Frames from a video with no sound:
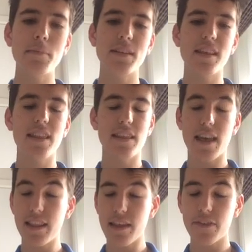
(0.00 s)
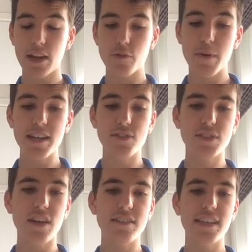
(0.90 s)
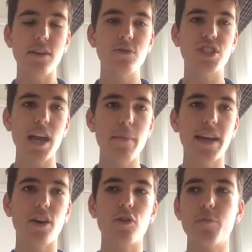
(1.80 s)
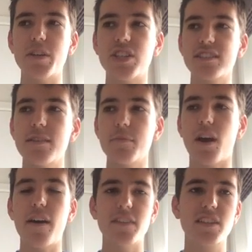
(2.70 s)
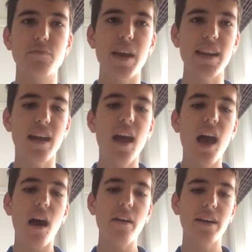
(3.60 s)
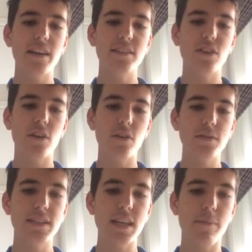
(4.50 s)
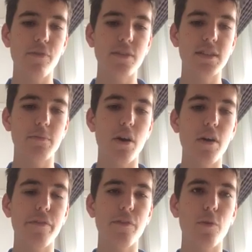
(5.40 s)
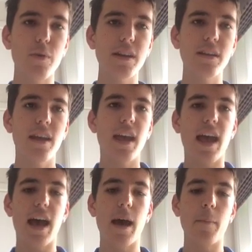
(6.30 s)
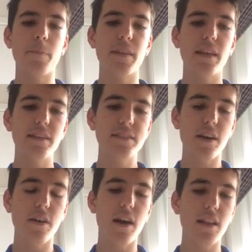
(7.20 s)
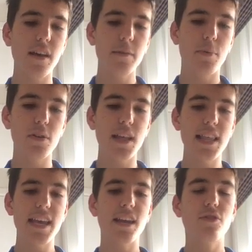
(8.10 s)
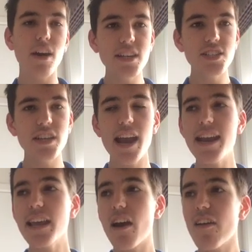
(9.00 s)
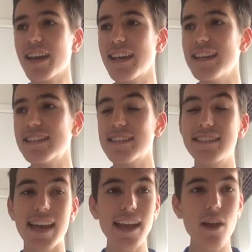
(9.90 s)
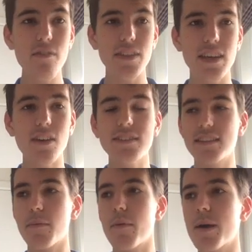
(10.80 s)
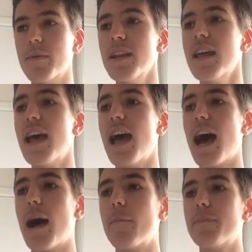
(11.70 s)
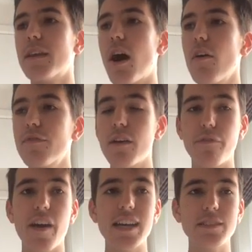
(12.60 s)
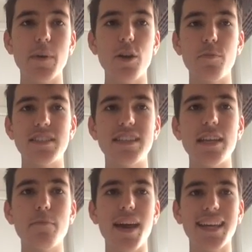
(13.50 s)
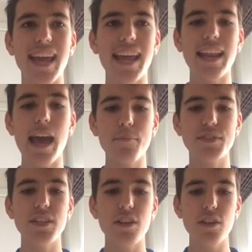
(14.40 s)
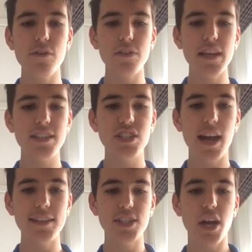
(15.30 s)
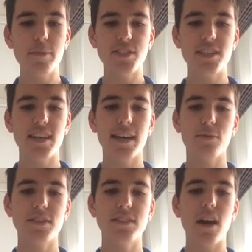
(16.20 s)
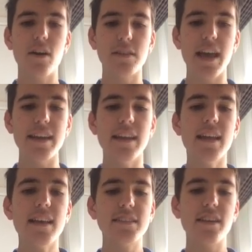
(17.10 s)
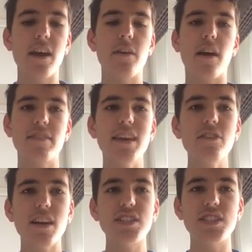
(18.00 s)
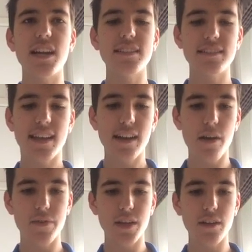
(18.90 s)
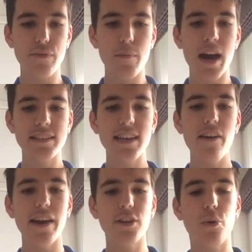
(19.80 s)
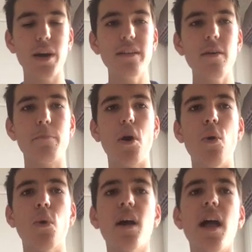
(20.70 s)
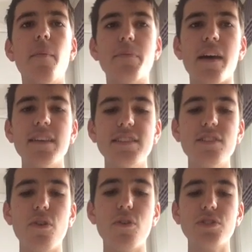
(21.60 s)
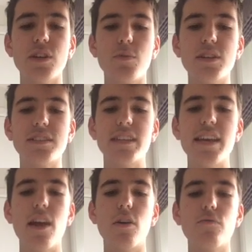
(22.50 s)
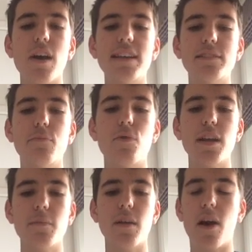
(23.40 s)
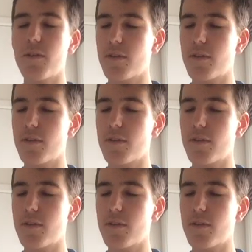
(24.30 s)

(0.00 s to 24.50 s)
up to the 1100 metres looks ideal. J-Mac on will be just in behind the speed. I reckon it's got it all set up for it tomorrow for a win. So I like Paulele. Ingratiating, I reckon, is a tad over the odds at the moment. Off that fast speed will be sitting back and absolutely charging home Chautauqua style late. So I think Ingratiating's a tad over the odds for Mark Zara. And Queen of the Ball. Now this is the horse I want to see on race morning